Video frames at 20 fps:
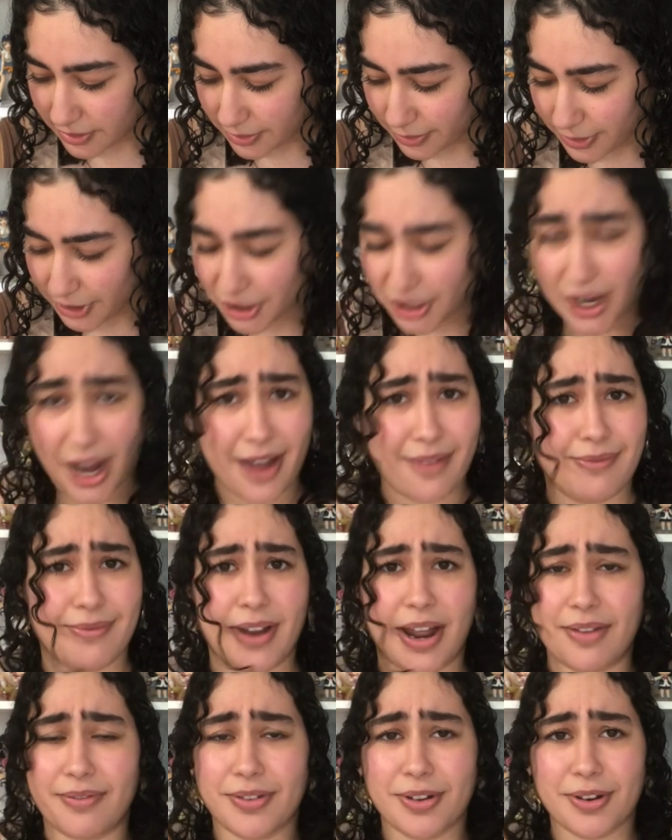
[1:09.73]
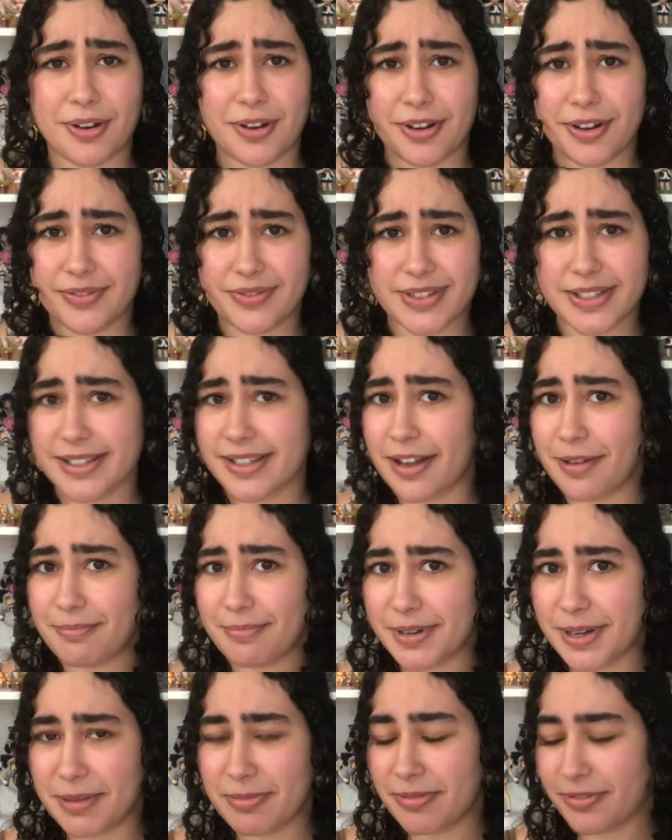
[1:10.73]
which I've never heard of this
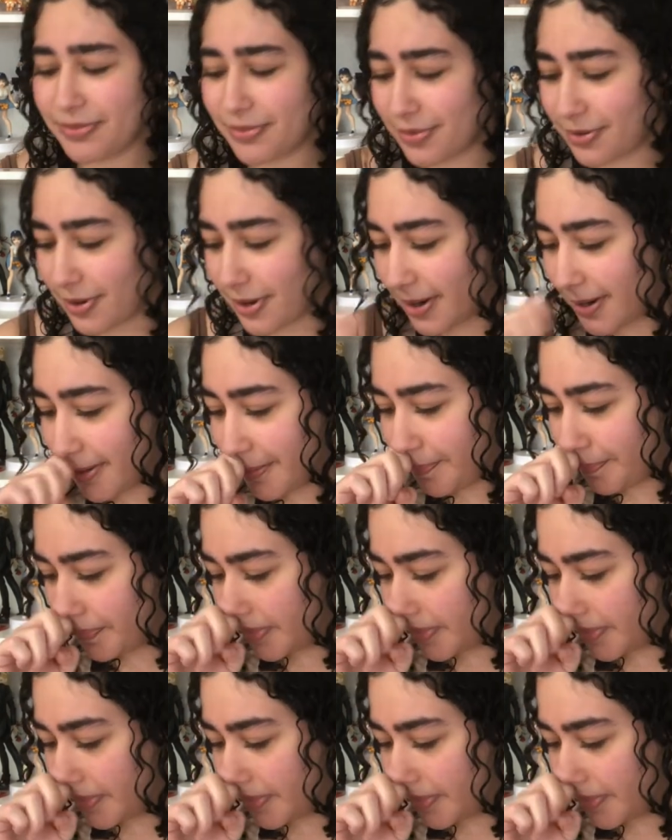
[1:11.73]
company before.